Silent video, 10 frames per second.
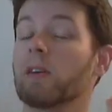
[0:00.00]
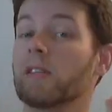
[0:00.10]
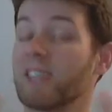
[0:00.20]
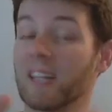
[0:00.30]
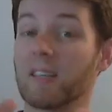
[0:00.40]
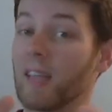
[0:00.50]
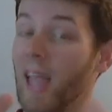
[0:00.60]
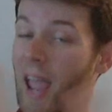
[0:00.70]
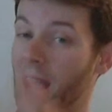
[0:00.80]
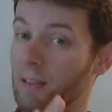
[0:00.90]
setting
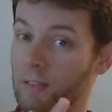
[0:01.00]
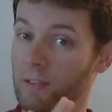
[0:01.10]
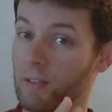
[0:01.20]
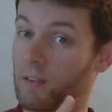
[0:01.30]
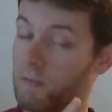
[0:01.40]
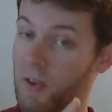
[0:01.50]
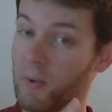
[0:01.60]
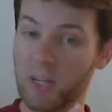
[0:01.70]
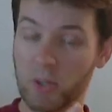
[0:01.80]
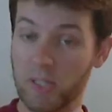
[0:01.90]
and a
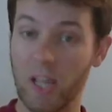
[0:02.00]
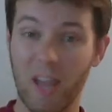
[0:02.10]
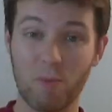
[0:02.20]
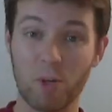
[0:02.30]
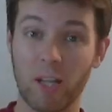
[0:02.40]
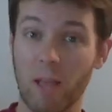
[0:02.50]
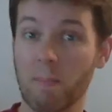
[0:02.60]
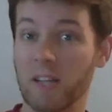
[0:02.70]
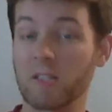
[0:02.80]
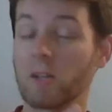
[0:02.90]
very interesting game where the game
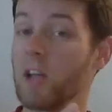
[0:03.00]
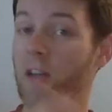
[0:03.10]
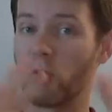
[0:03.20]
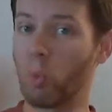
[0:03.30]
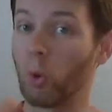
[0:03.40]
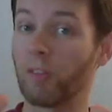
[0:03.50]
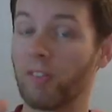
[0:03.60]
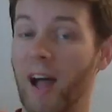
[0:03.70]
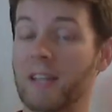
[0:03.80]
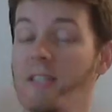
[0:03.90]
master never rolls
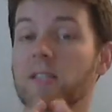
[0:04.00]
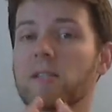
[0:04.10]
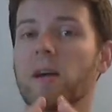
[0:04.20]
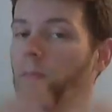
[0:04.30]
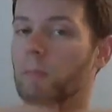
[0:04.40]
dice.